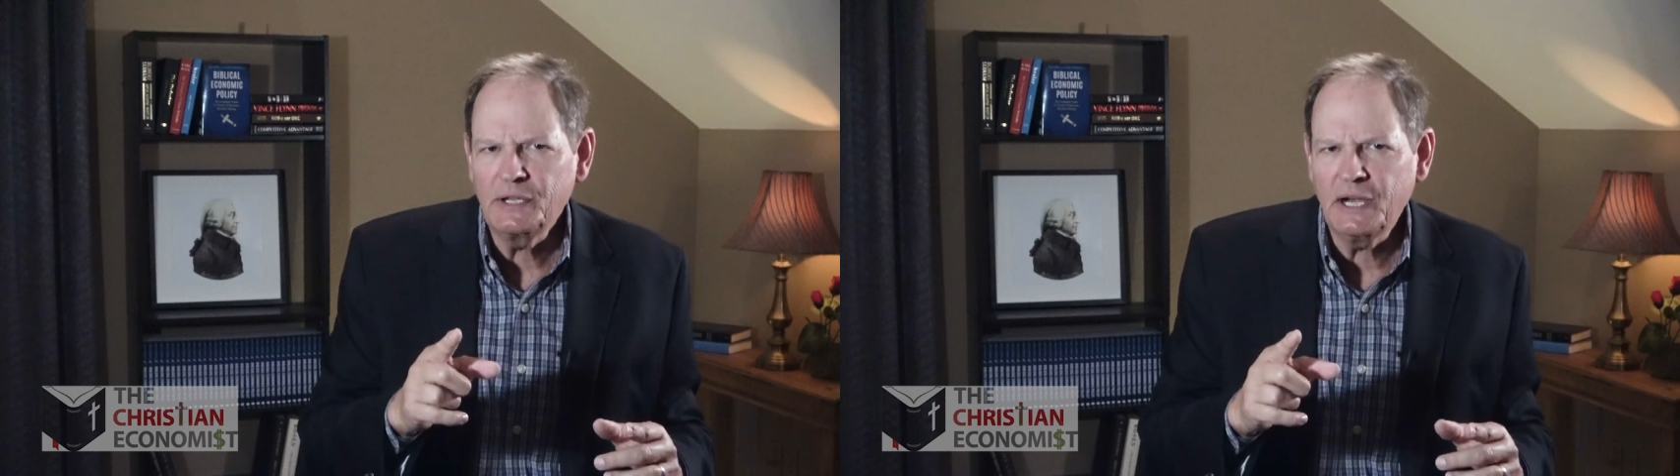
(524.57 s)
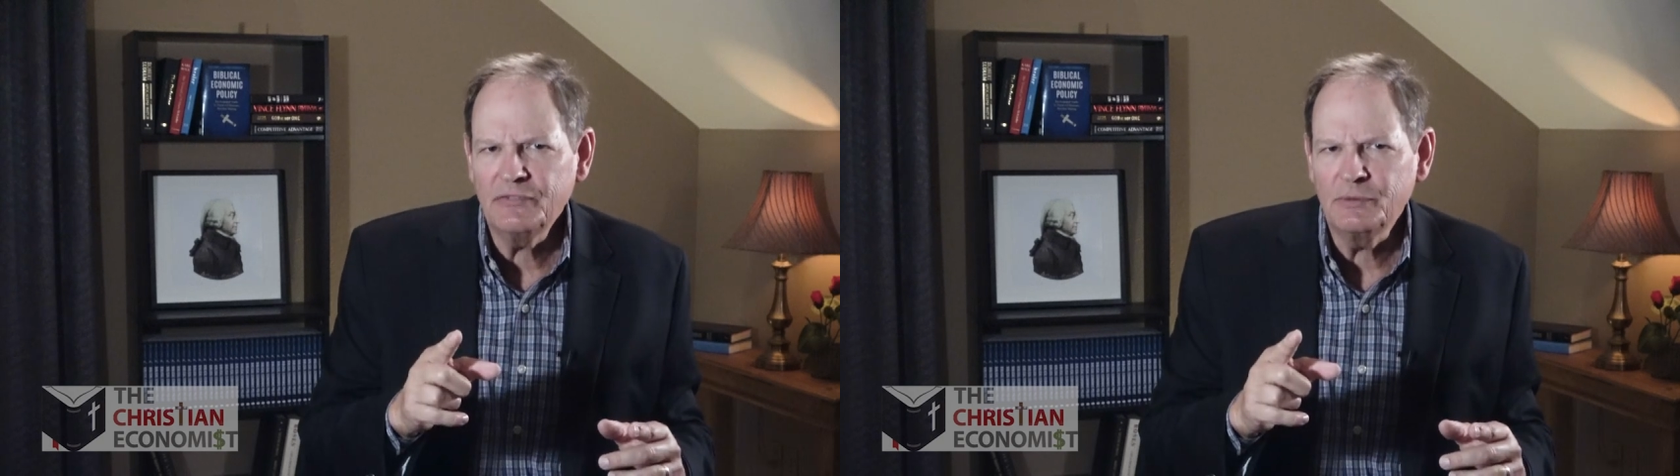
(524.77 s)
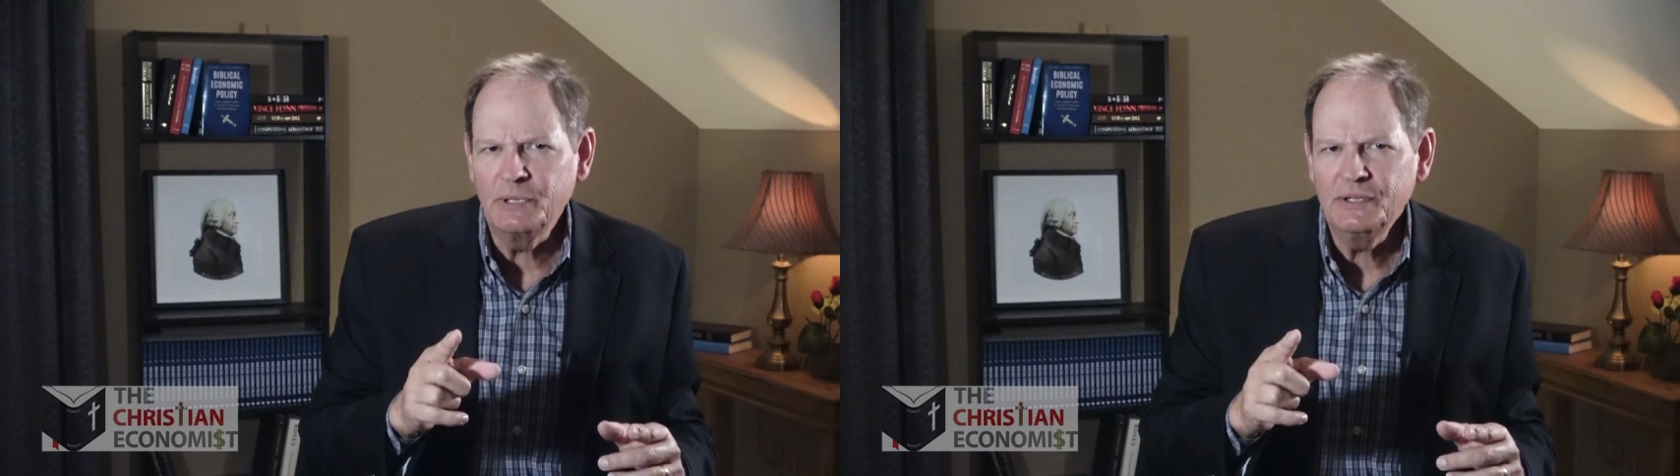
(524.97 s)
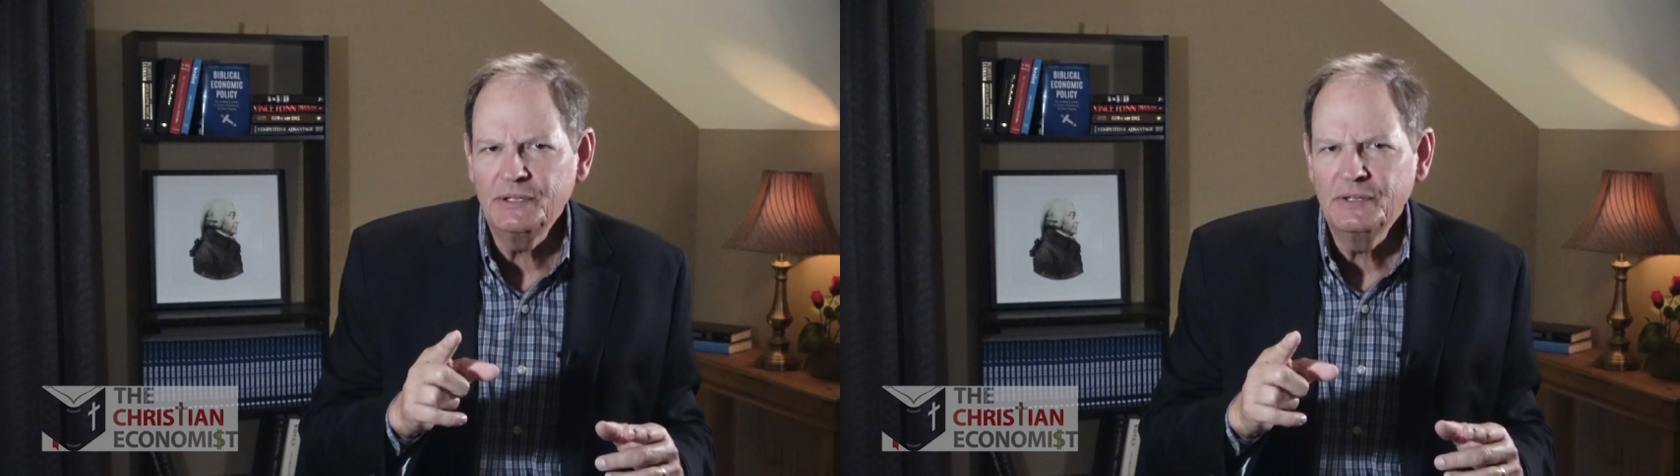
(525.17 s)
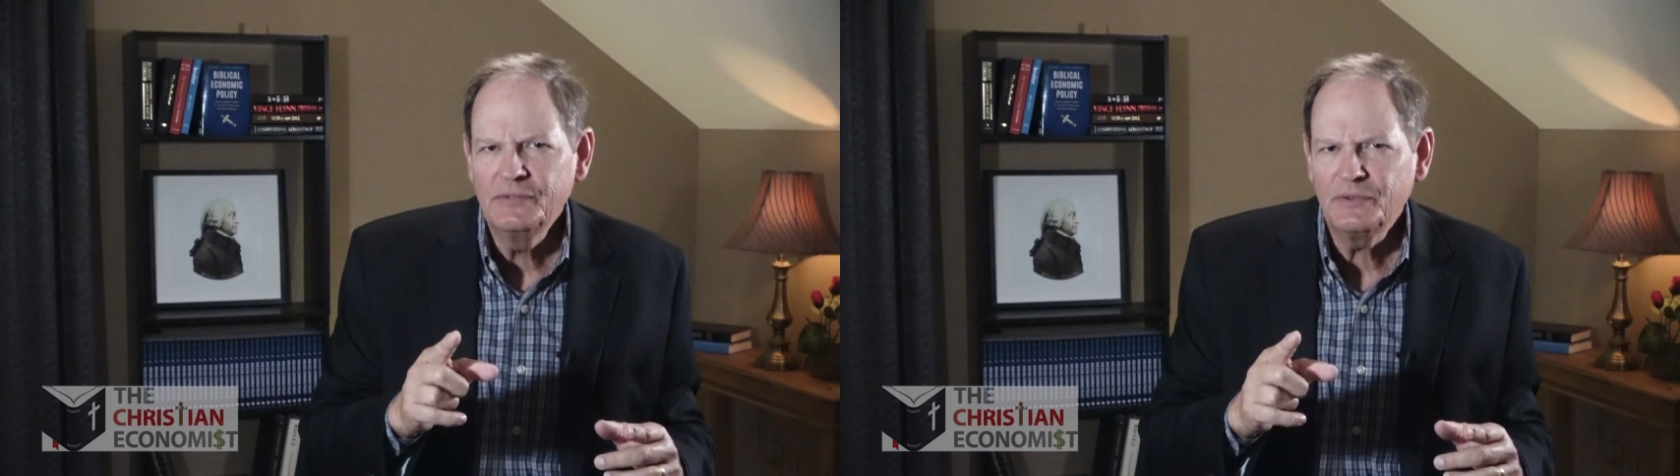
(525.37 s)
government
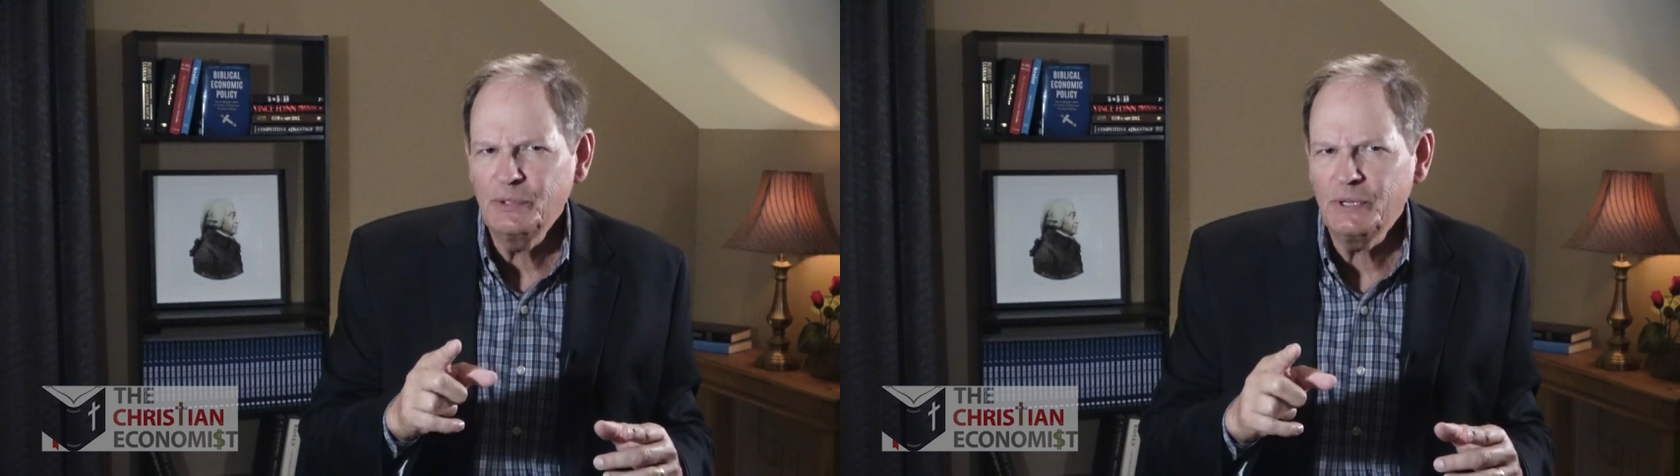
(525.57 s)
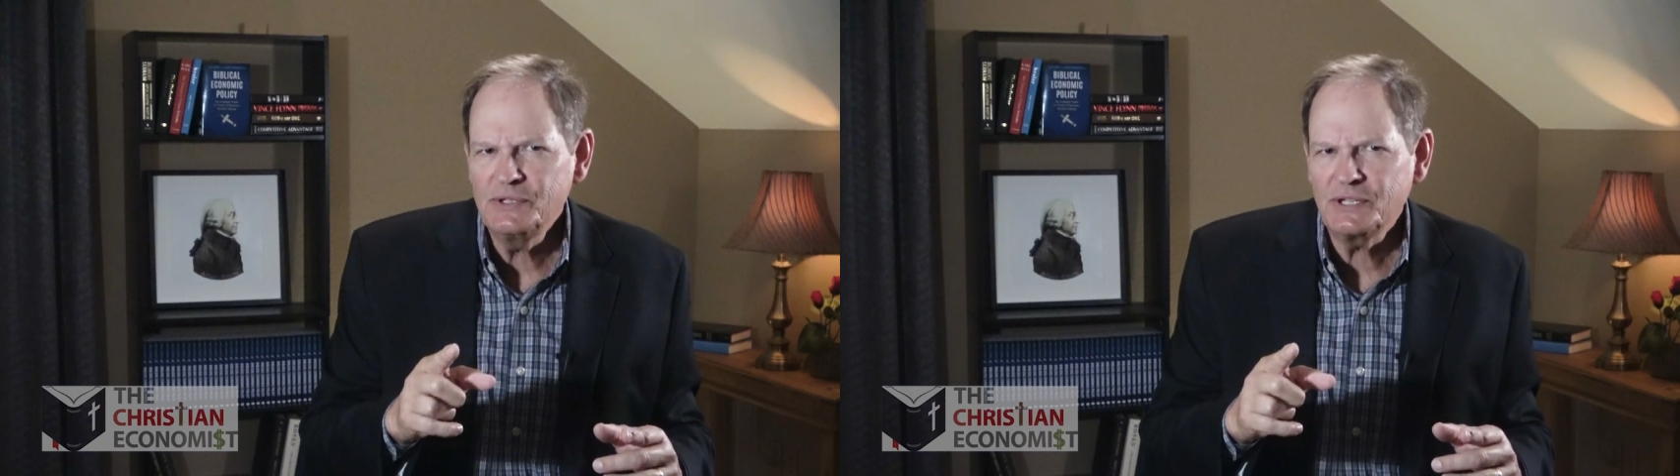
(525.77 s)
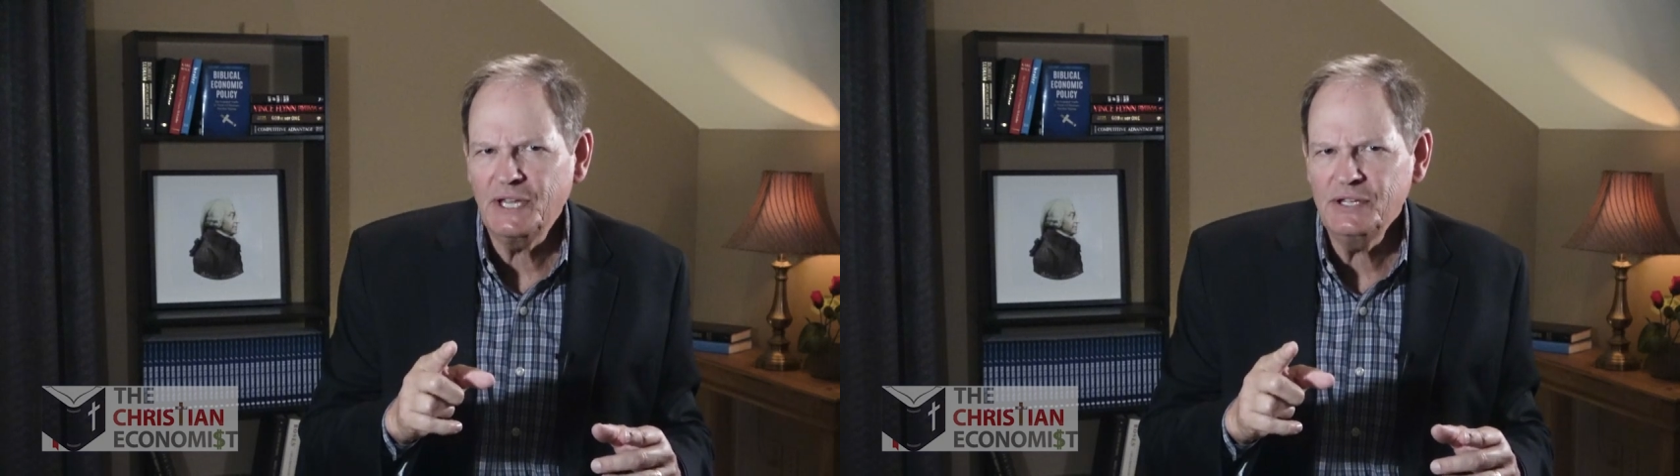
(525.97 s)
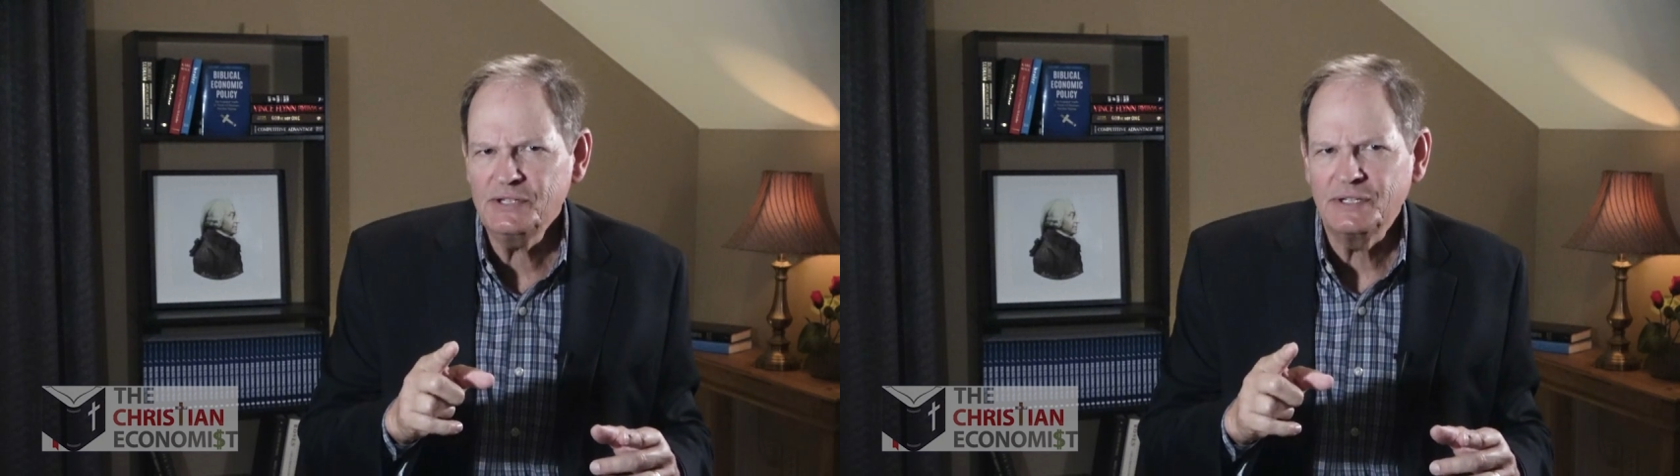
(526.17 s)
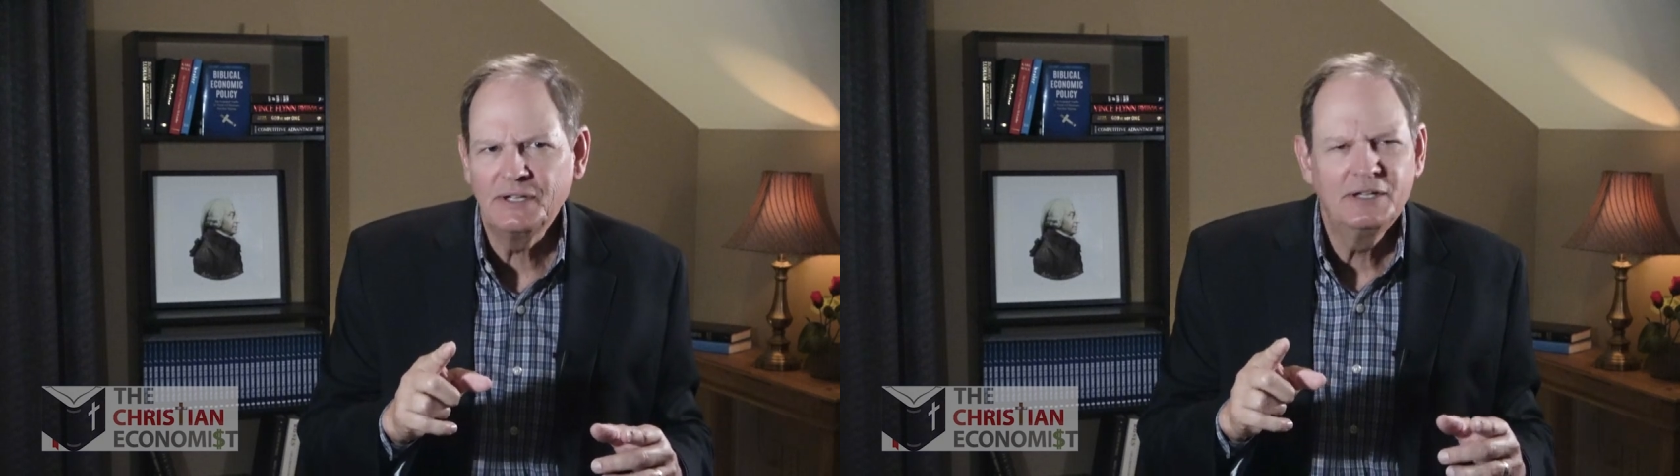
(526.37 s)
for your
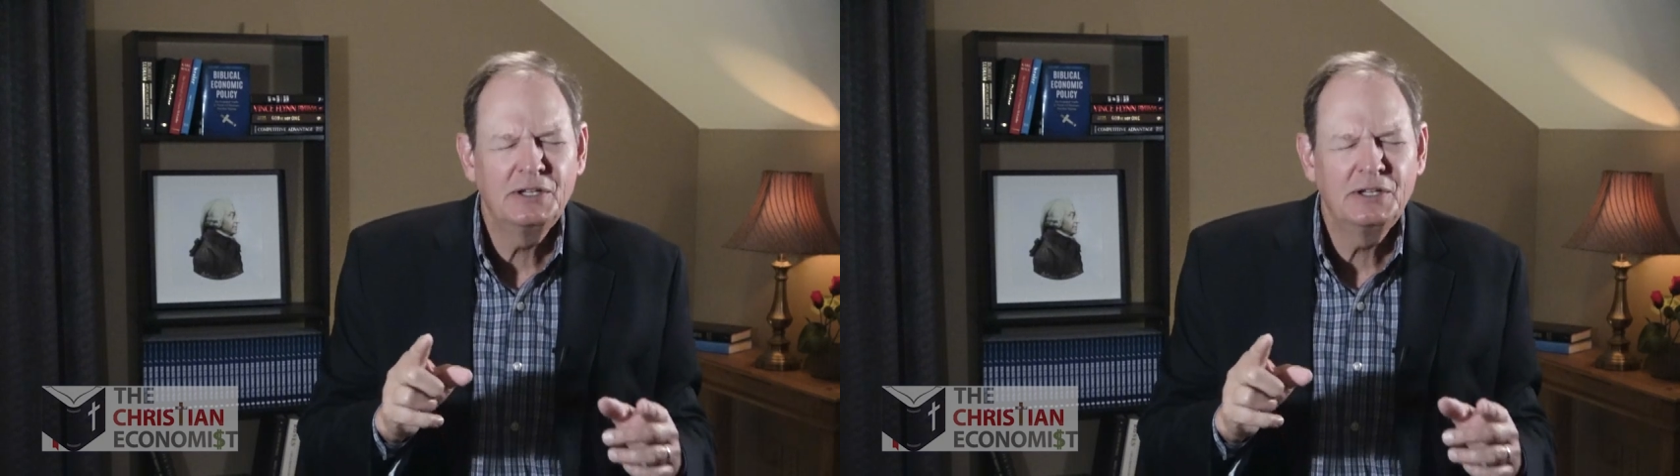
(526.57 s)
education.